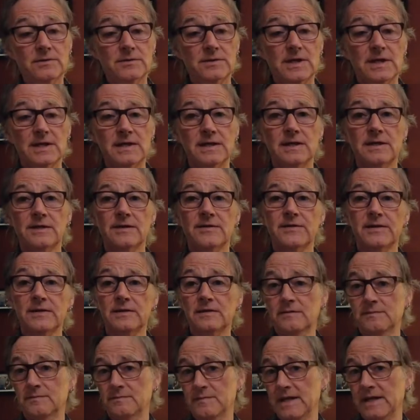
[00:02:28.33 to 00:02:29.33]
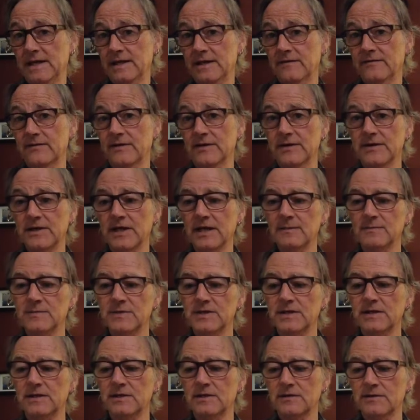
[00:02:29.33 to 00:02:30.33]
I think there are many different types
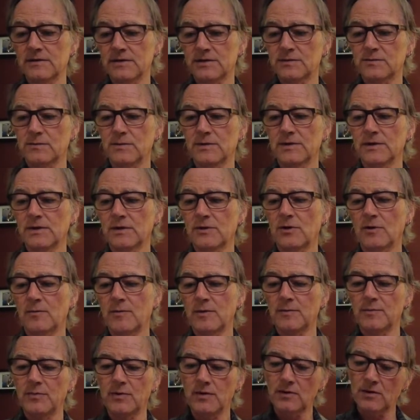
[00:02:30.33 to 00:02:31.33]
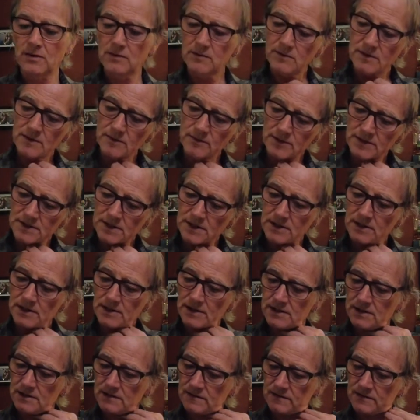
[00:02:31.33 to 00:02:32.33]
here. This one, the Copper Pot. What are we sitting at
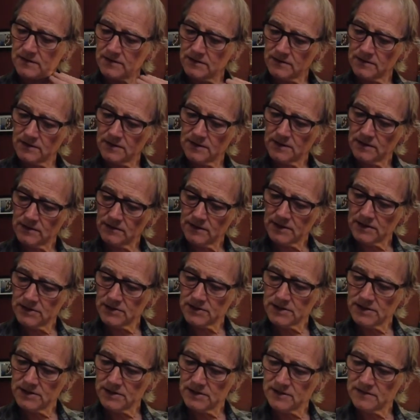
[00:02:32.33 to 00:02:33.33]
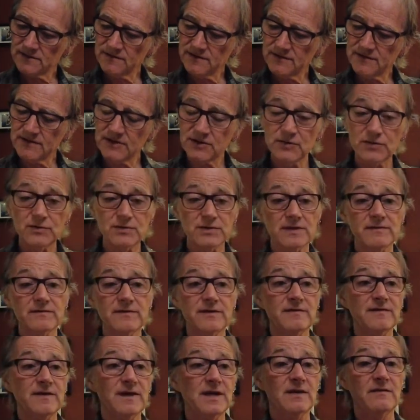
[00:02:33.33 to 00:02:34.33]
here for the Writer's Tears?
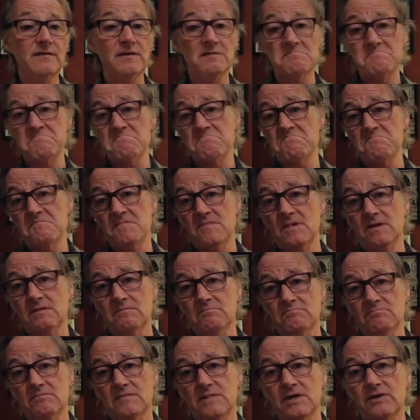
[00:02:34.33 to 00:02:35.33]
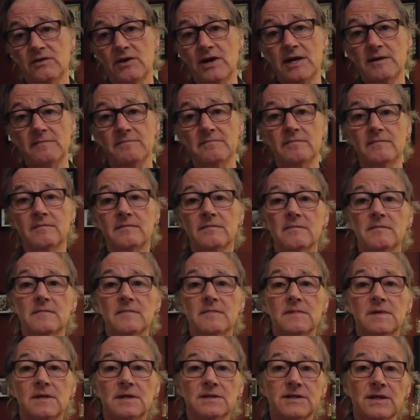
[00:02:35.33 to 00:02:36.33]
$52.75. Great.
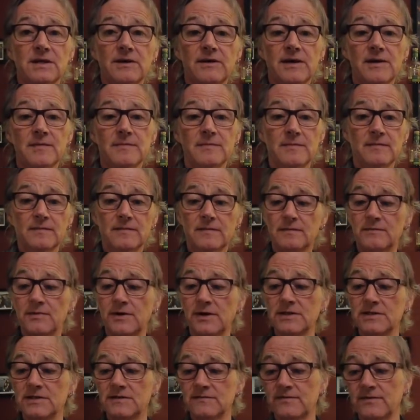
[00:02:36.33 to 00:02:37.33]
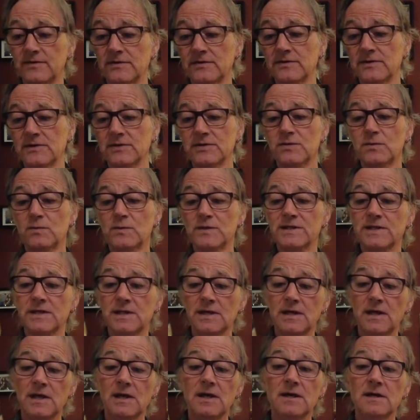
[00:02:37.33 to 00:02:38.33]
That's a great price for this
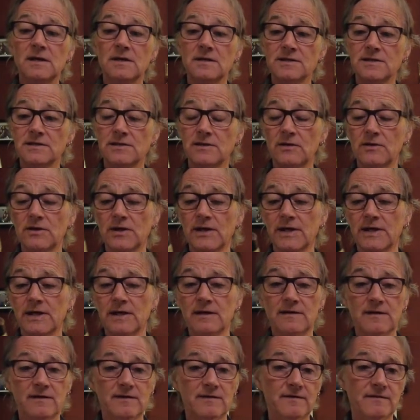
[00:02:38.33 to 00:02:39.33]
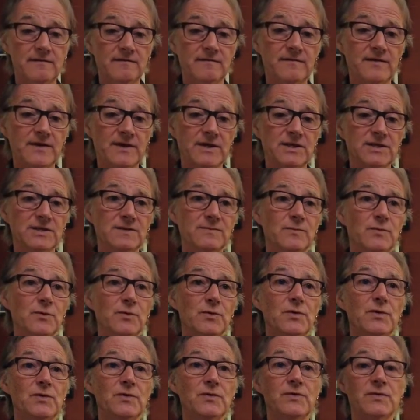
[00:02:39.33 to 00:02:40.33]
whiskey. Still like it. Very
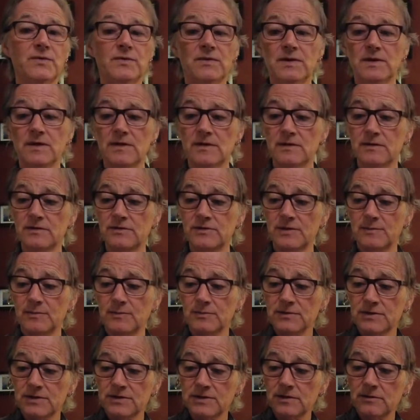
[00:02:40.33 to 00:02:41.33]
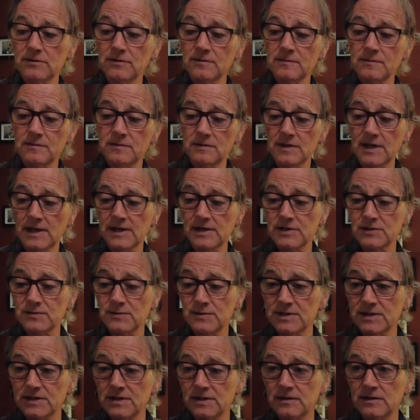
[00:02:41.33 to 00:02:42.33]
smooth, triple distilled Irish
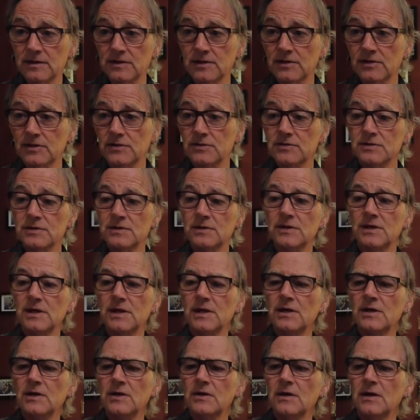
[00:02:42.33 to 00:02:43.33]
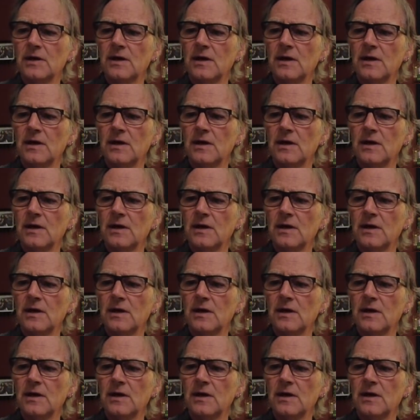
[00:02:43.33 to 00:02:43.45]
whiskey like they usually are.